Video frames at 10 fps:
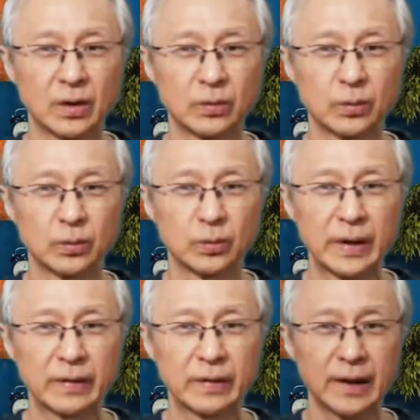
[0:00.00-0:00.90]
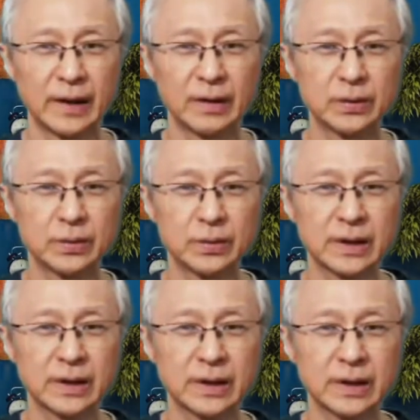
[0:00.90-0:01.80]
and we use
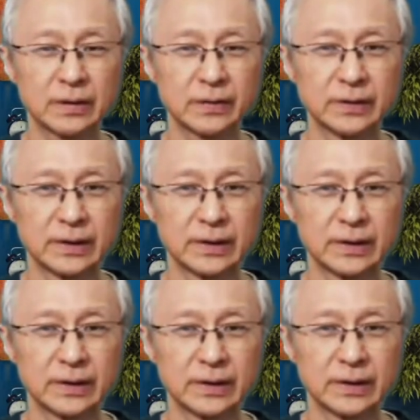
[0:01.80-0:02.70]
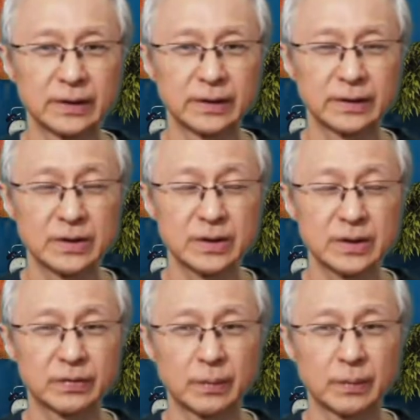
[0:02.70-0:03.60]
cutoff filters ranging
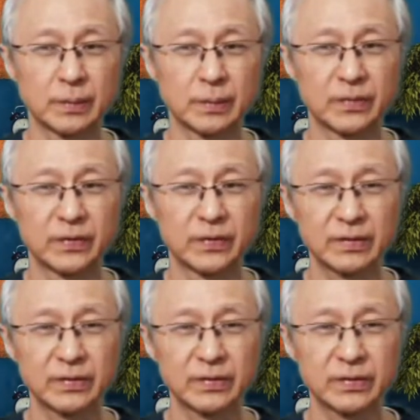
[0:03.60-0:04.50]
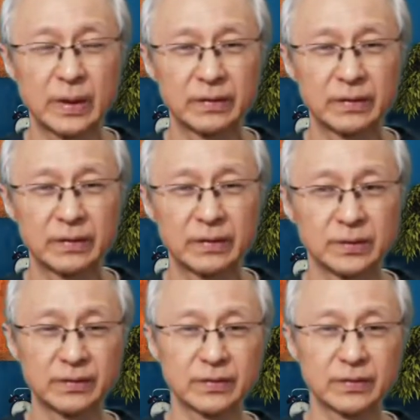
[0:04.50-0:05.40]
from 515 to
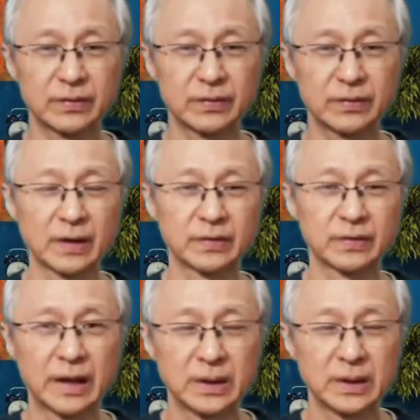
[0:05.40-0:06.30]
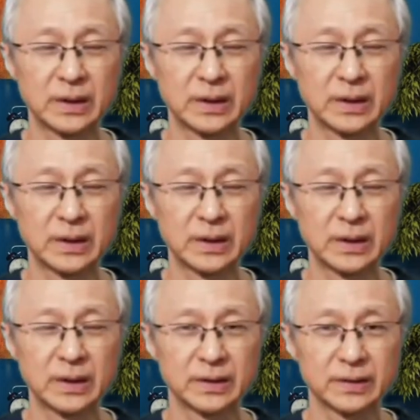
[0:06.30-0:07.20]
755 nanometers
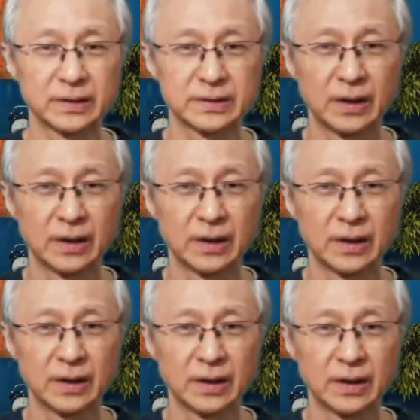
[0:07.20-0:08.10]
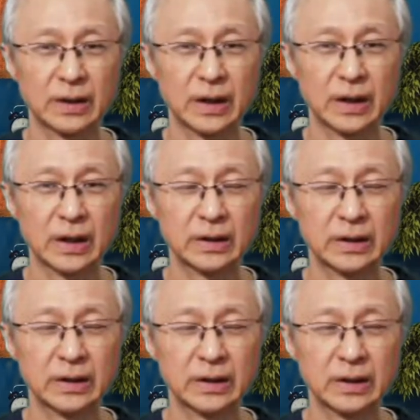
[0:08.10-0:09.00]
to cut out the wavelengths that
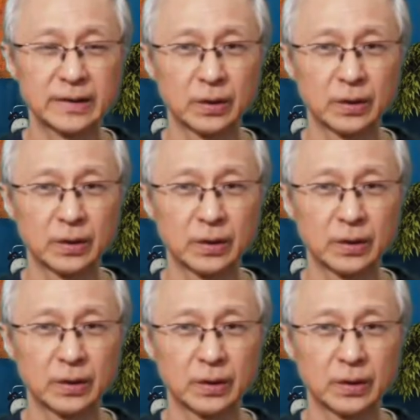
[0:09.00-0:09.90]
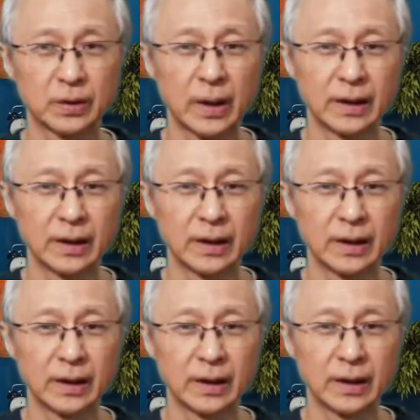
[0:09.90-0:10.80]
we do not require, and this
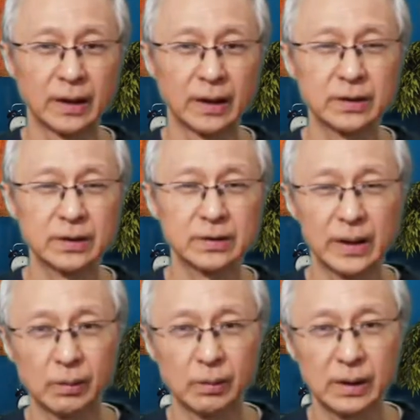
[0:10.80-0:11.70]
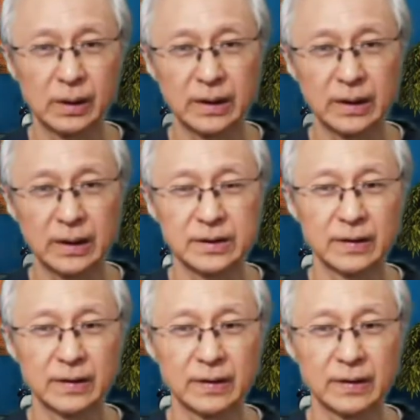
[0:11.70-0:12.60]
way we can achieve
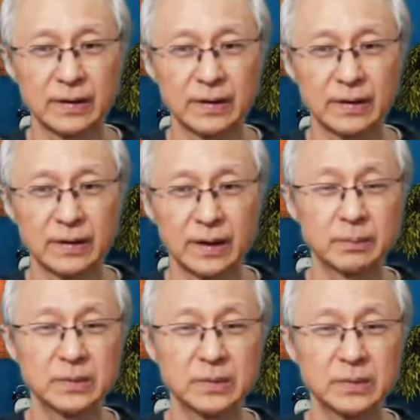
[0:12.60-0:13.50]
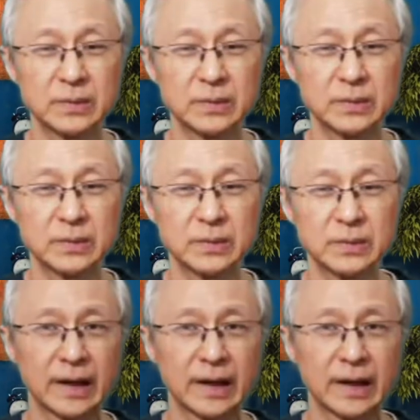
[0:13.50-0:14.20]
some degree of selectivity.